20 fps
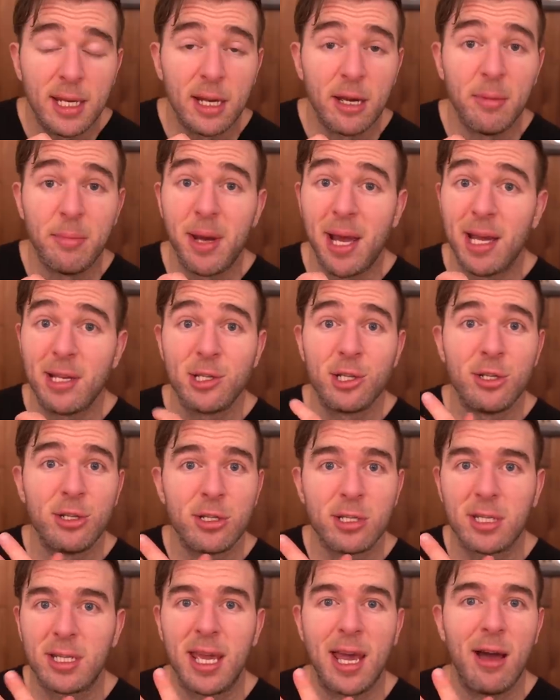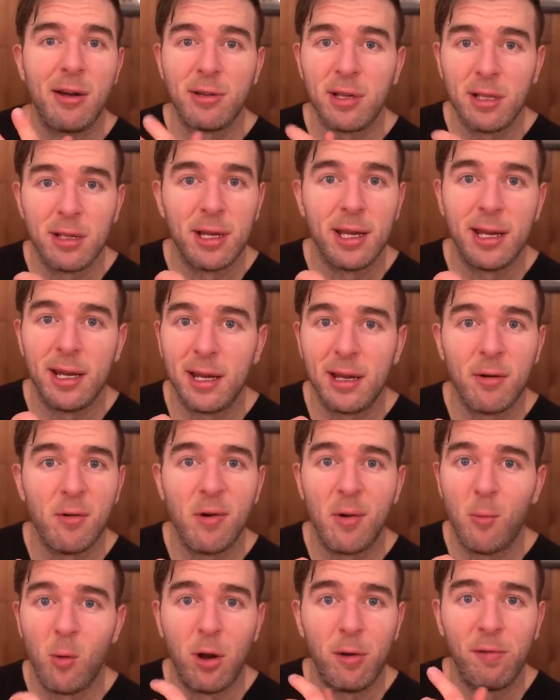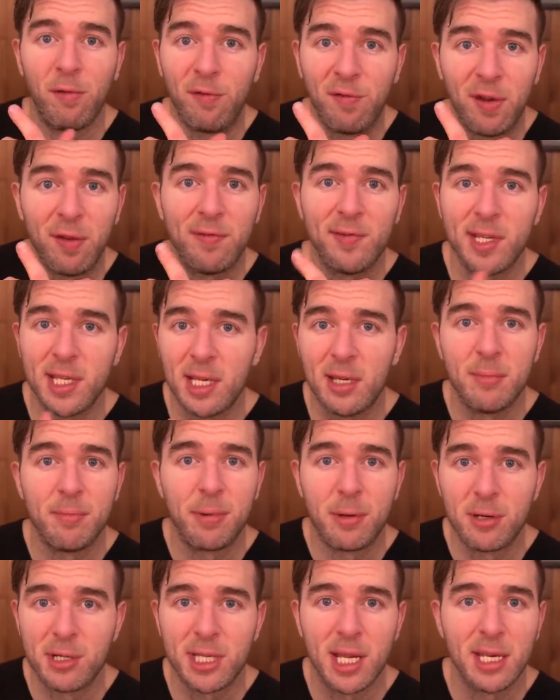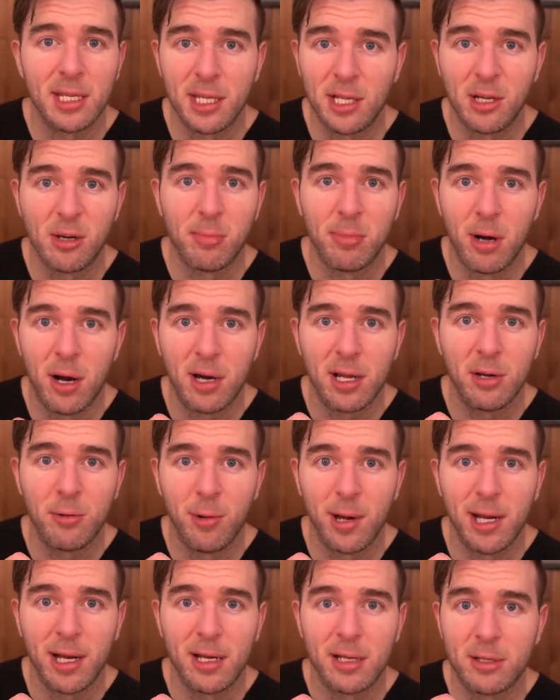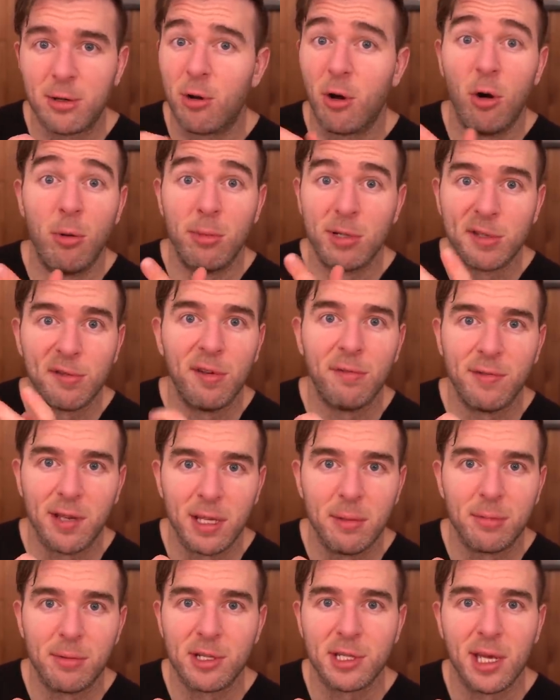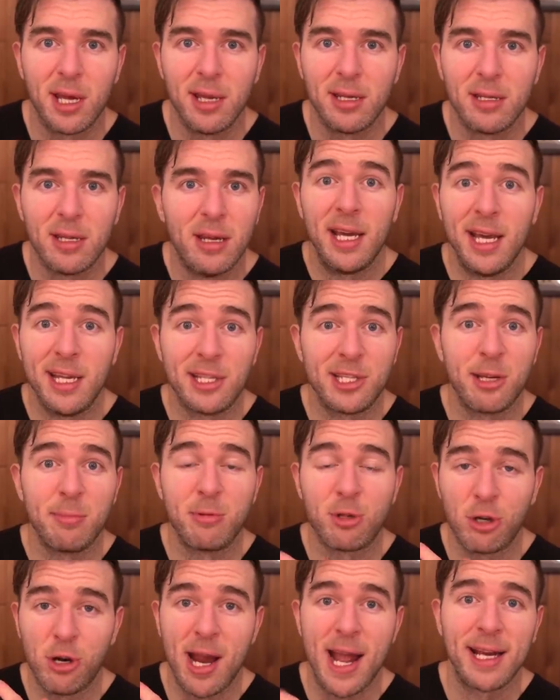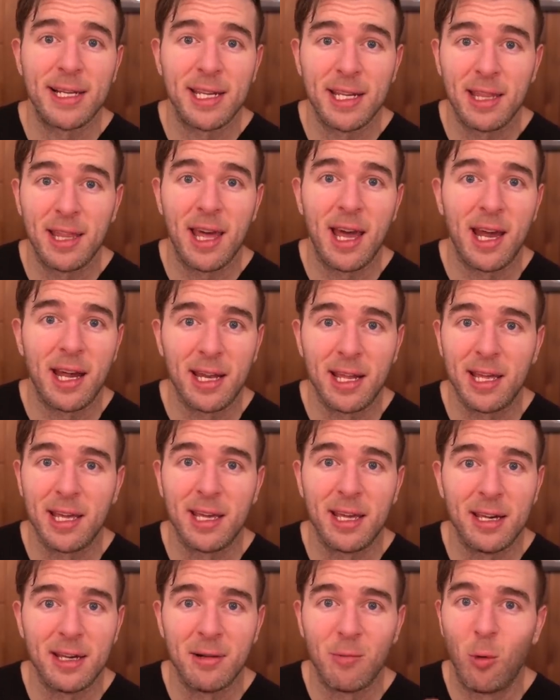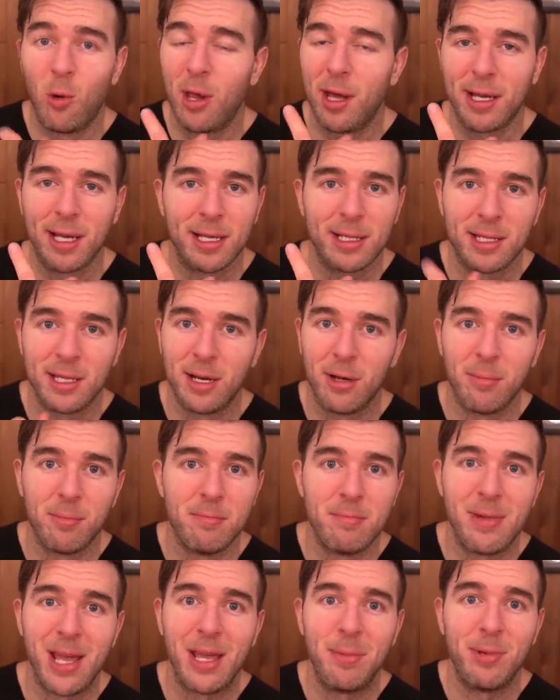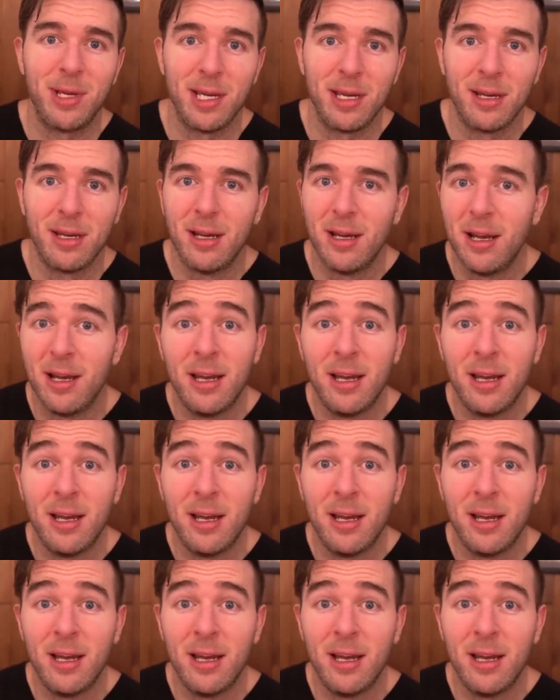Now imagine just calculating what 15% of your body weight is, or almost 15%, and subtracting that in, well, I guess, maybe,